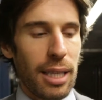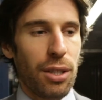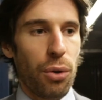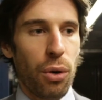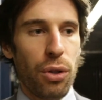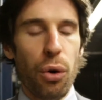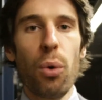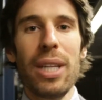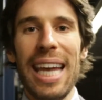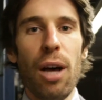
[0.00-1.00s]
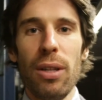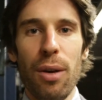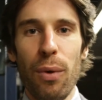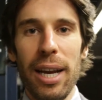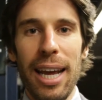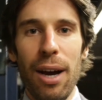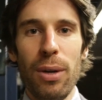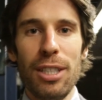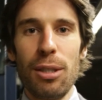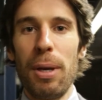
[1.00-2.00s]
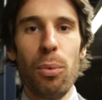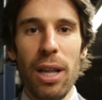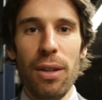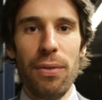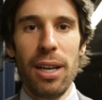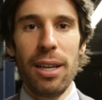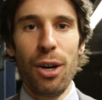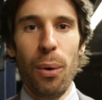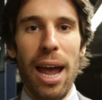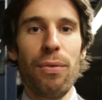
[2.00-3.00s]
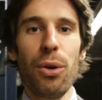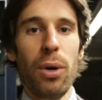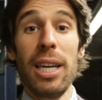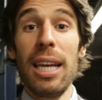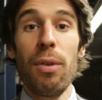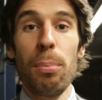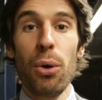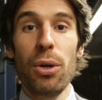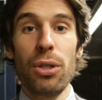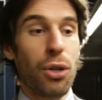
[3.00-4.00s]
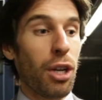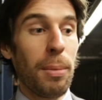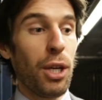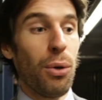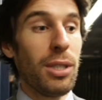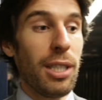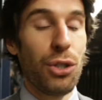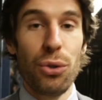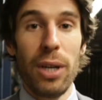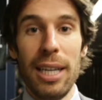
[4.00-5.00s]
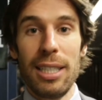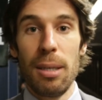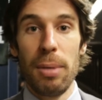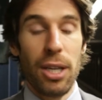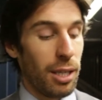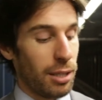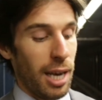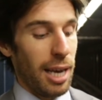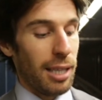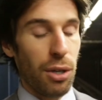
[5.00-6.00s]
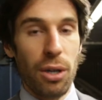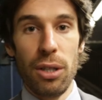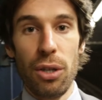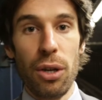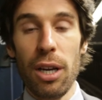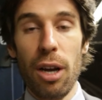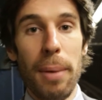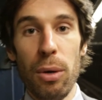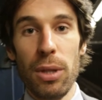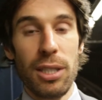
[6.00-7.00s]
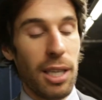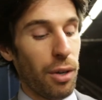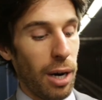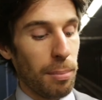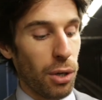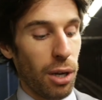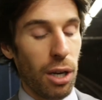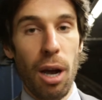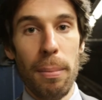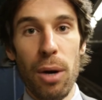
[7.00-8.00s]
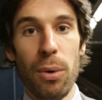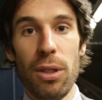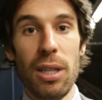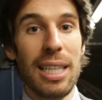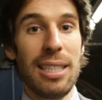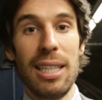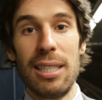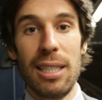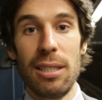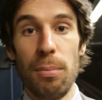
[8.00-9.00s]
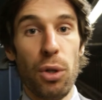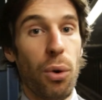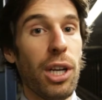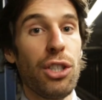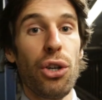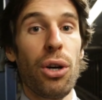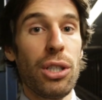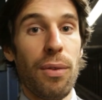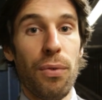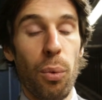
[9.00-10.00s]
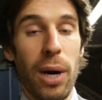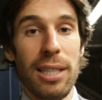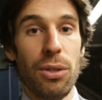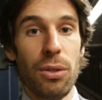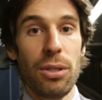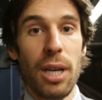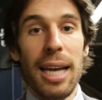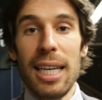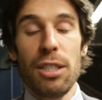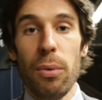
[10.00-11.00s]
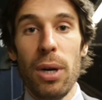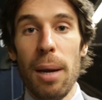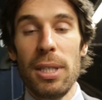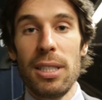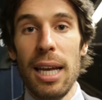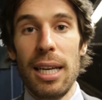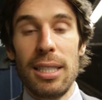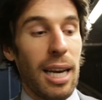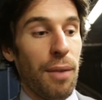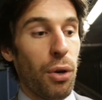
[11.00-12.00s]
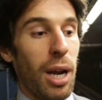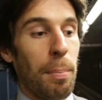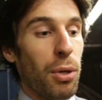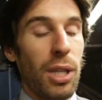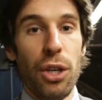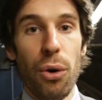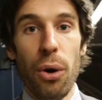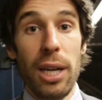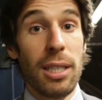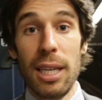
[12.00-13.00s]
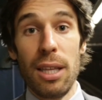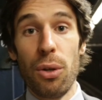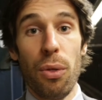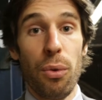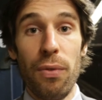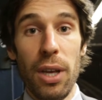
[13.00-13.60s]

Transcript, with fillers: that's their their only outlet right now is to be relevant. You know, everyone, even brokers are going to be using Street Easy because they're they're going to come out with a CRM, they're going to come out with a listing system. They're already charging for rentals. And that's what I've been saying is that if you're not building your audience either through